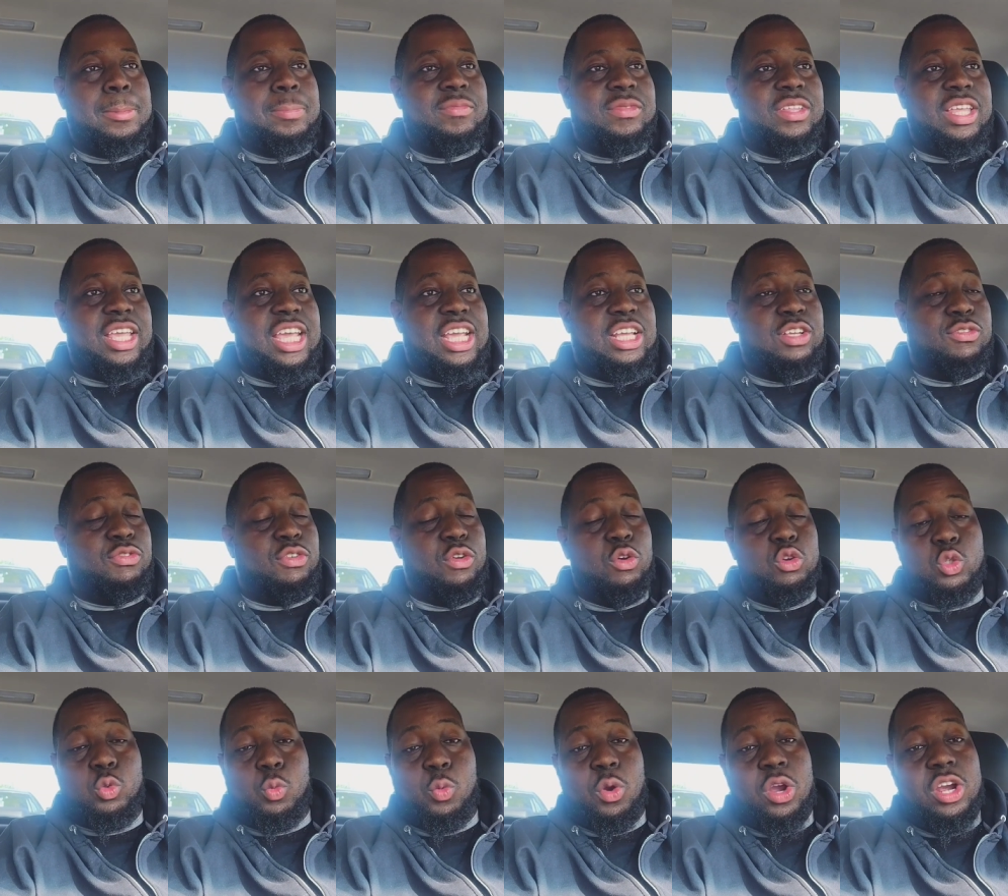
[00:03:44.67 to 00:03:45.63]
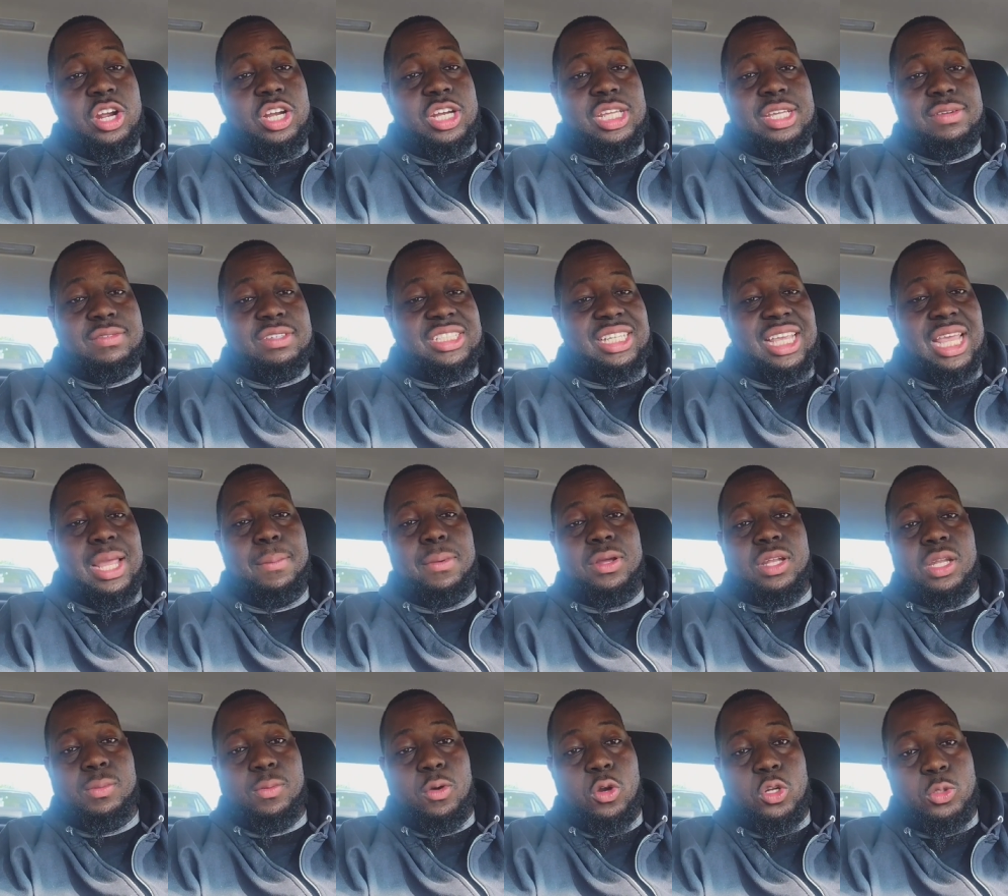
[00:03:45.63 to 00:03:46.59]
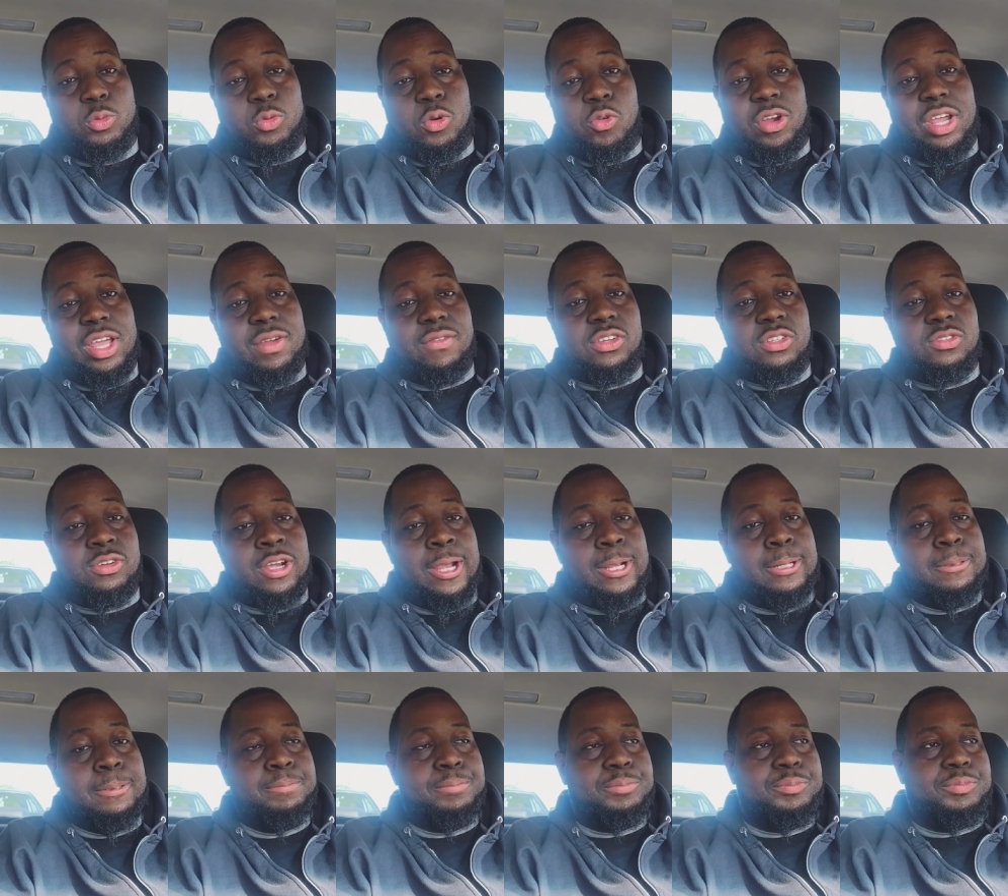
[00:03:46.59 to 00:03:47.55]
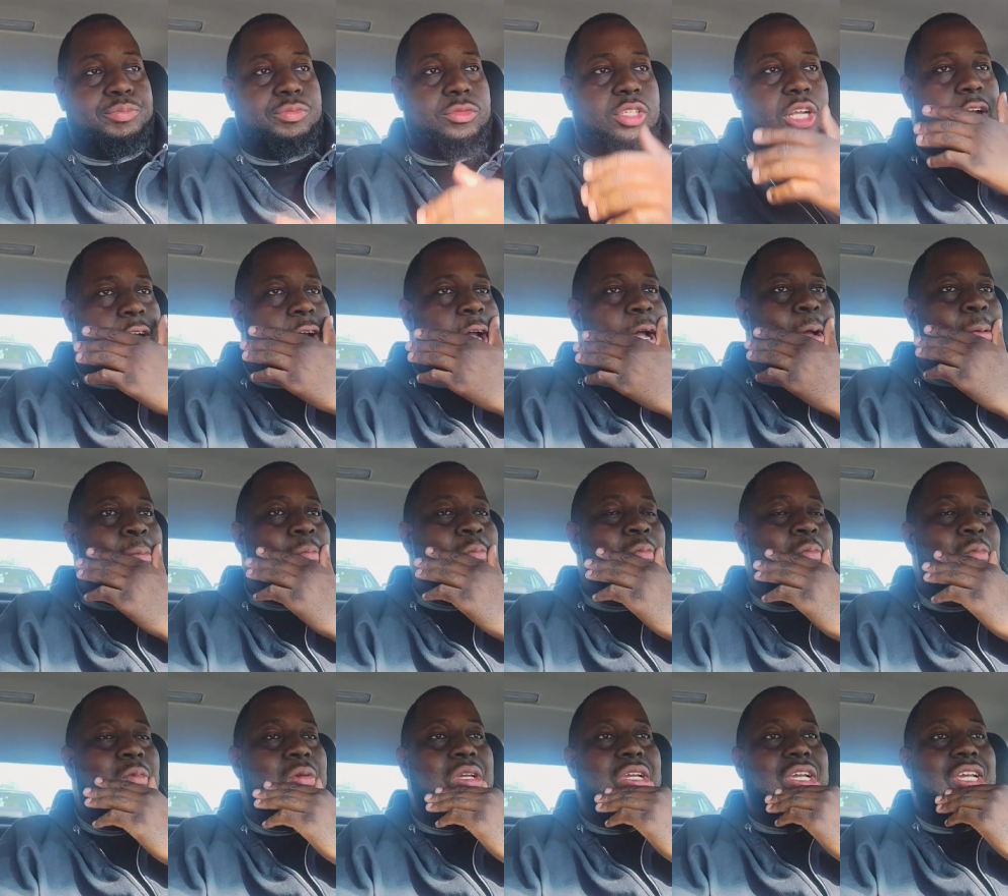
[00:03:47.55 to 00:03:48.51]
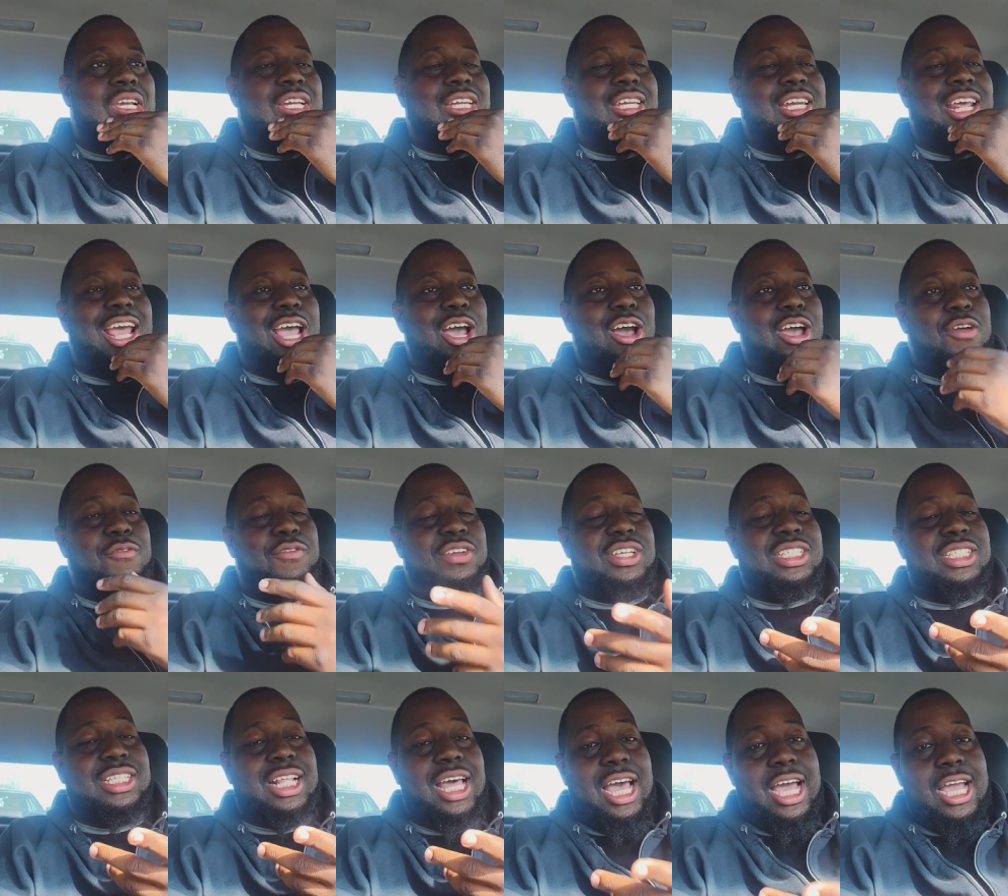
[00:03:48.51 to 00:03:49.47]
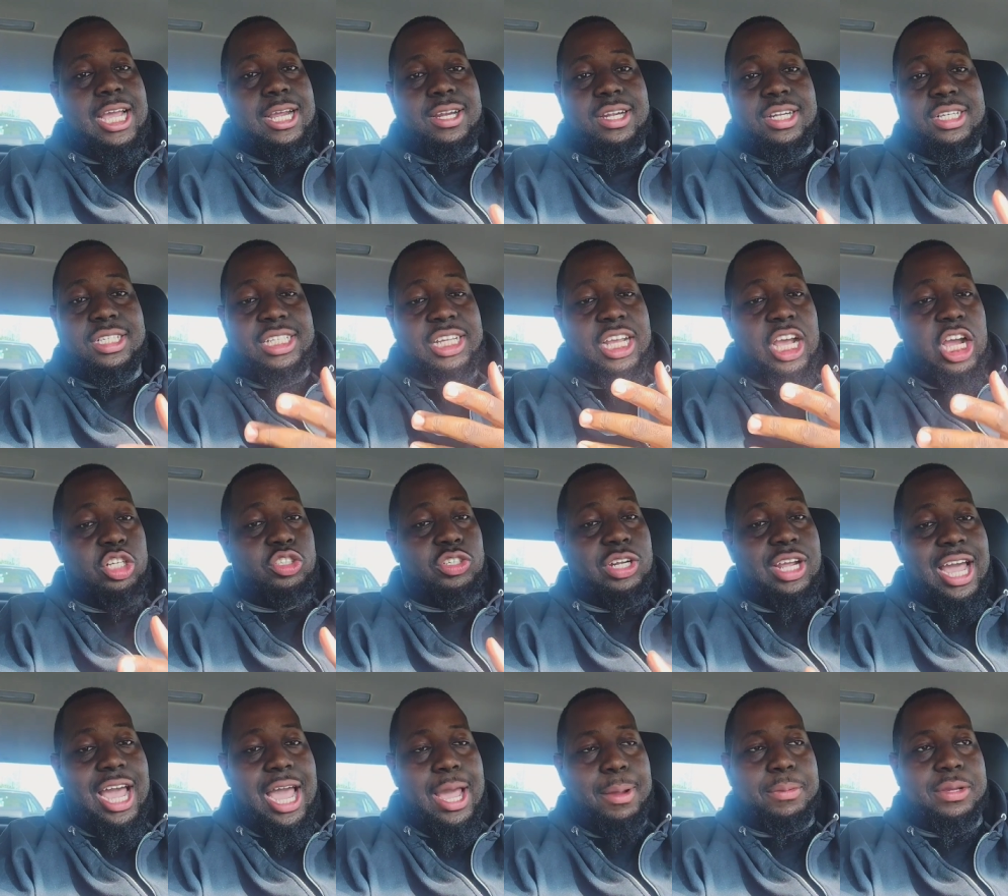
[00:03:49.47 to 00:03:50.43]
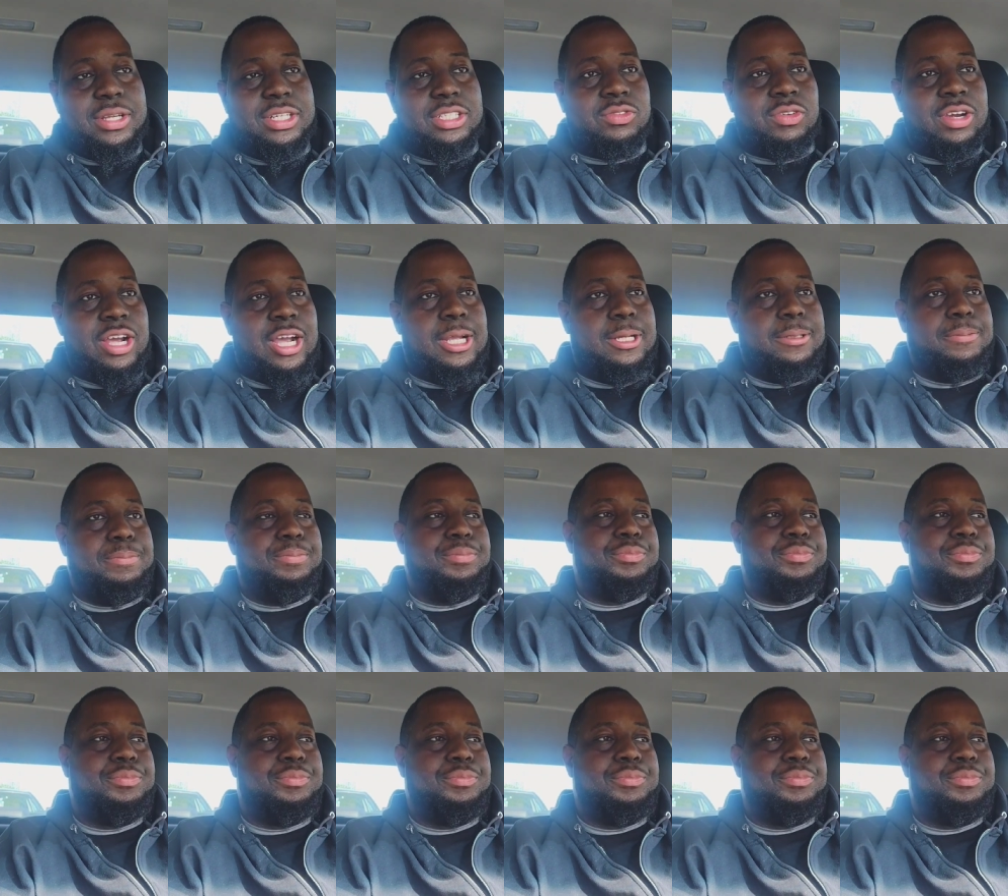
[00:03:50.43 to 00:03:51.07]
it feels weird to even say about the Baltimore Ravens, right? Um, now, if it's not DeAndre Hopkins, right?